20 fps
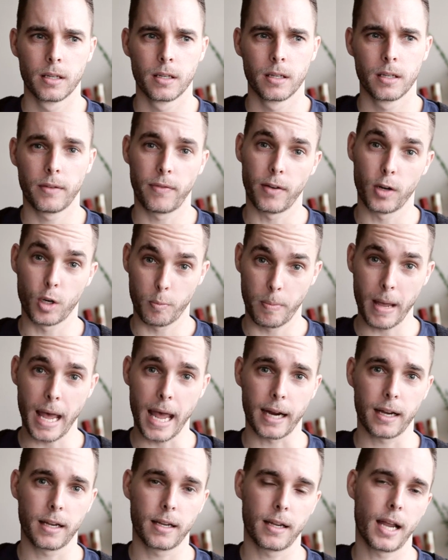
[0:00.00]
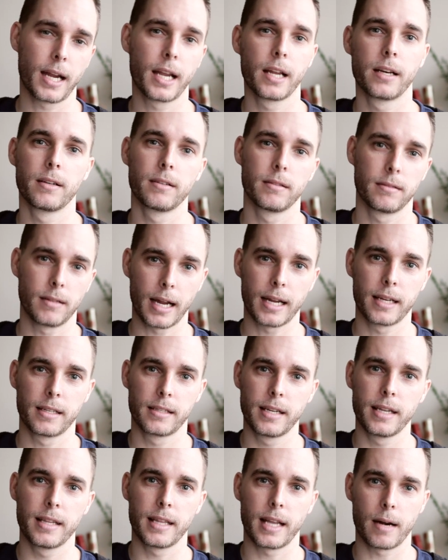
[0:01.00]
if I look back, I can
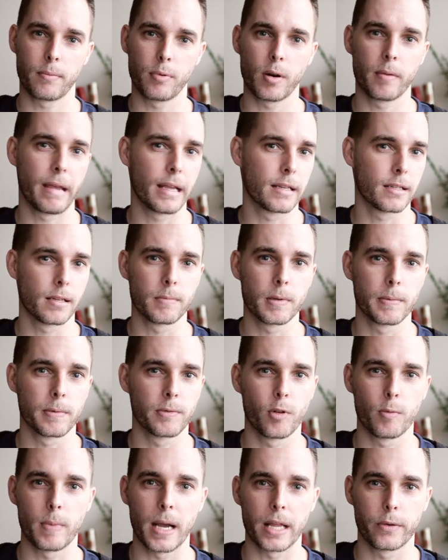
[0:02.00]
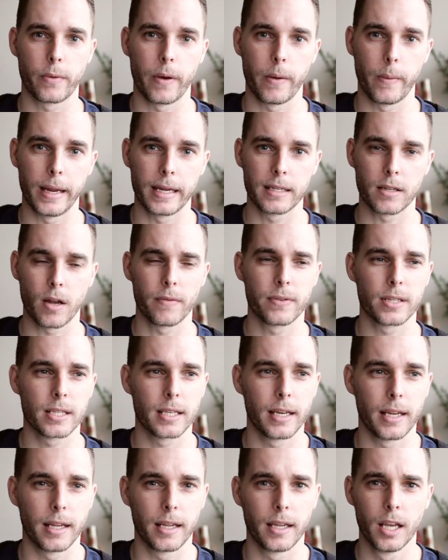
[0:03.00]
see that I probably had symptoms for about 3 weeks.
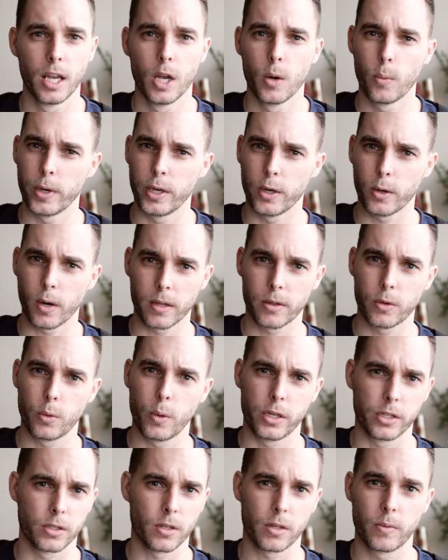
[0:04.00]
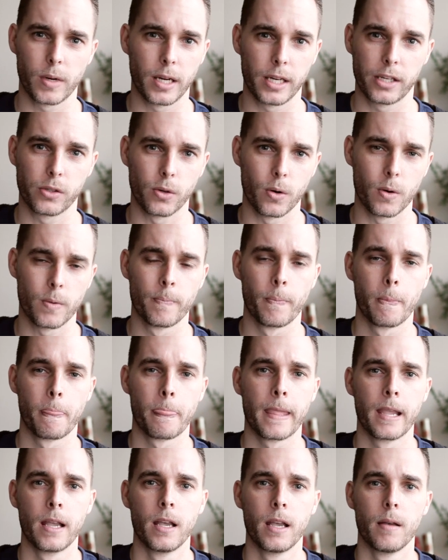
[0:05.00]
Obviously, when you're going through it, you're not really sure.
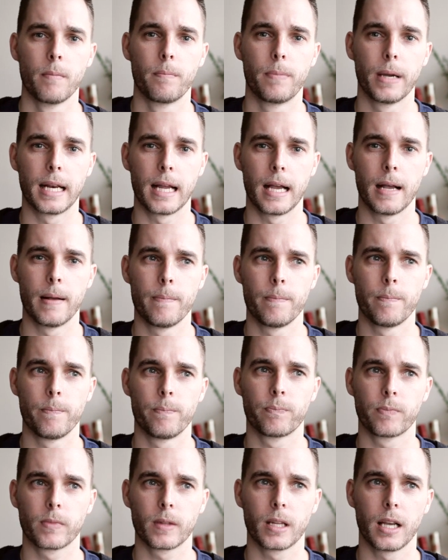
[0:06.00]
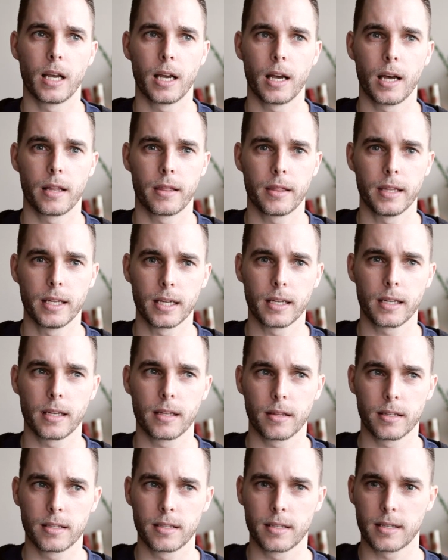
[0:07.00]
But I think
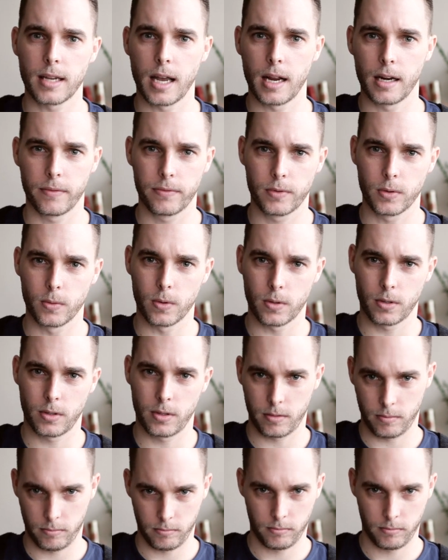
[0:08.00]
this is kind of towards